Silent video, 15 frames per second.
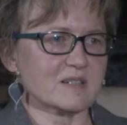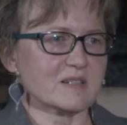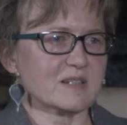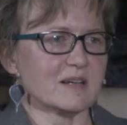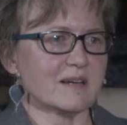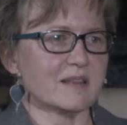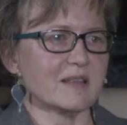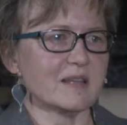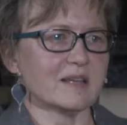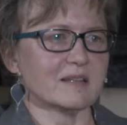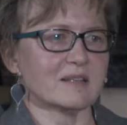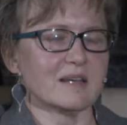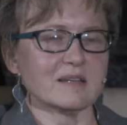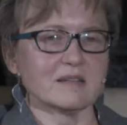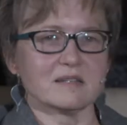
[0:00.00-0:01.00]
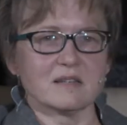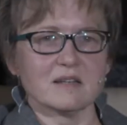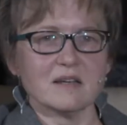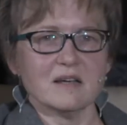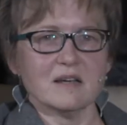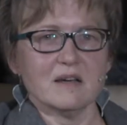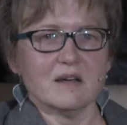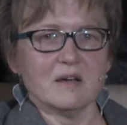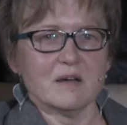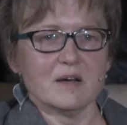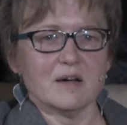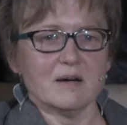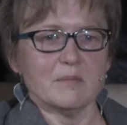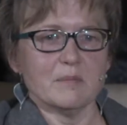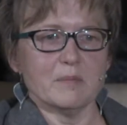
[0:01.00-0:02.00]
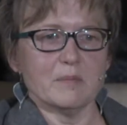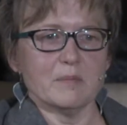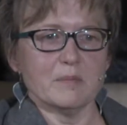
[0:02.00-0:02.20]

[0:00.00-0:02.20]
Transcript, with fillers: I think that um,